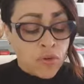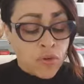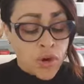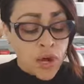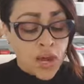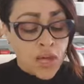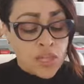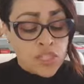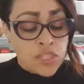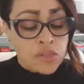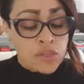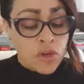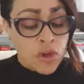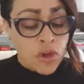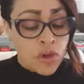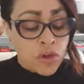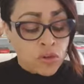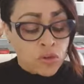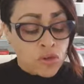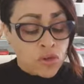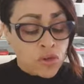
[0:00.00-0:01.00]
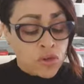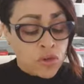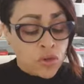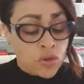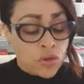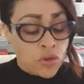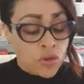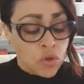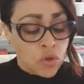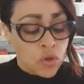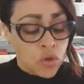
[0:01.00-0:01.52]
grasped
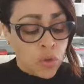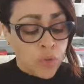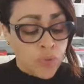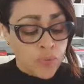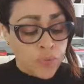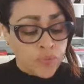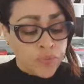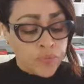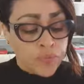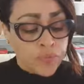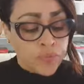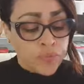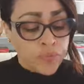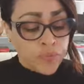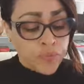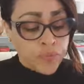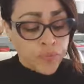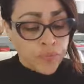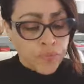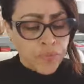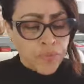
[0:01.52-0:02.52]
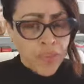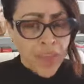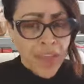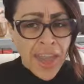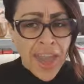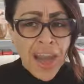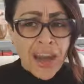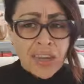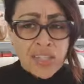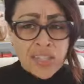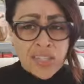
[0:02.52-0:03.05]
onto
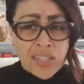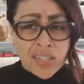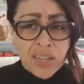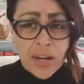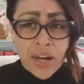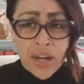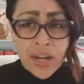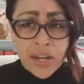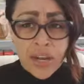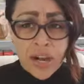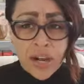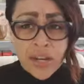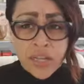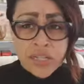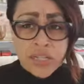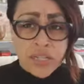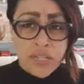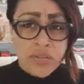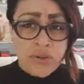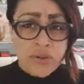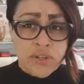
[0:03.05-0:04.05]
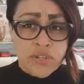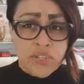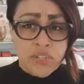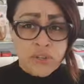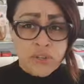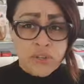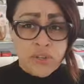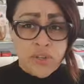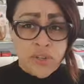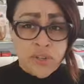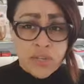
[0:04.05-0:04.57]
outside
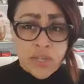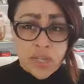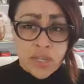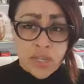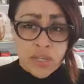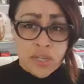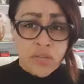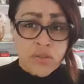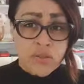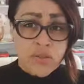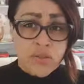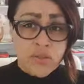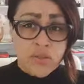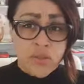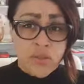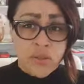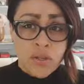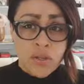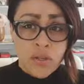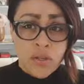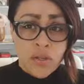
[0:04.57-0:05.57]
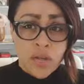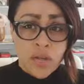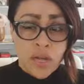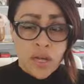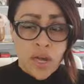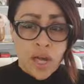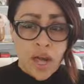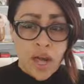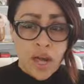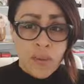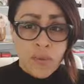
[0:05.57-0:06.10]
idealism, things
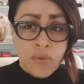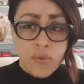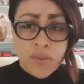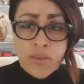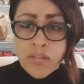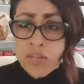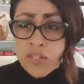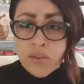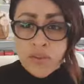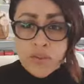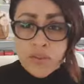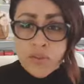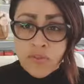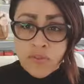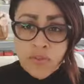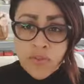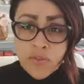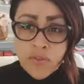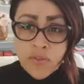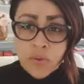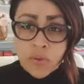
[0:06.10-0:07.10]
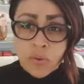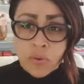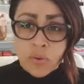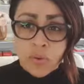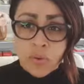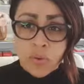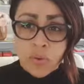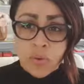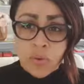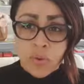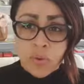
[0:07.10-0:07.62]
of the
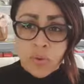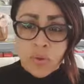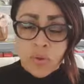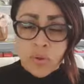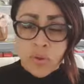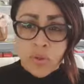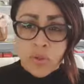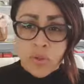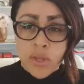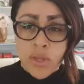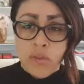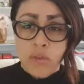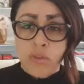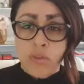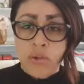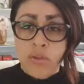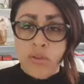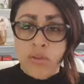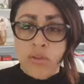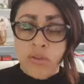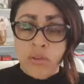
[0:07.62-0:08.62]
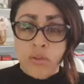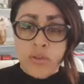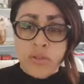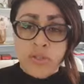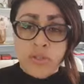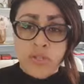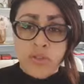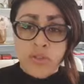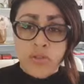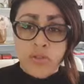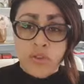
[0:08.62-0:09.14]
physical that we feel
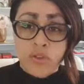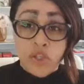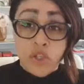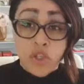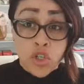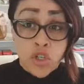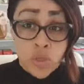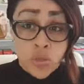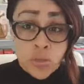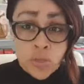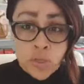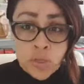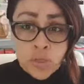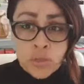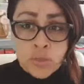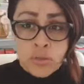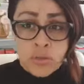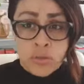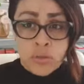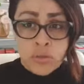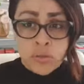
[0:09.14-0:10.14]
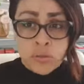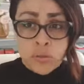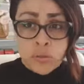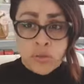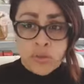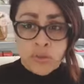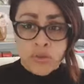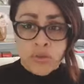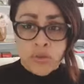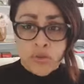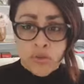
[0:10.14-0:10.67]
as if should
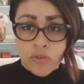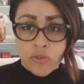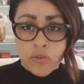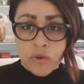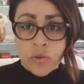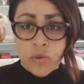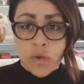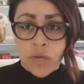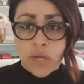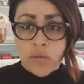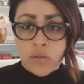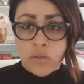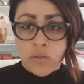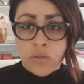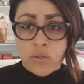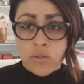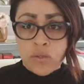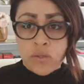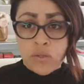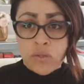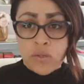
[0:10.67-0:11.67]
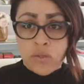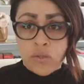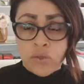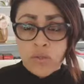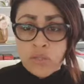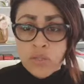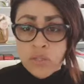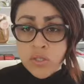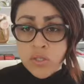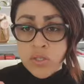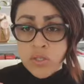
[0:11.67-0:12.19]
fulfill us.
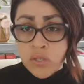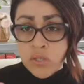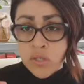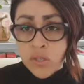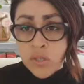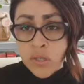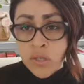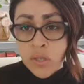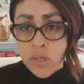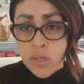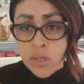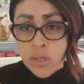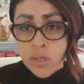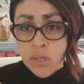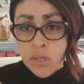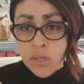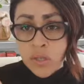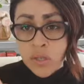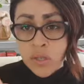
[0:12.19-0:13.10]
But this is the thing.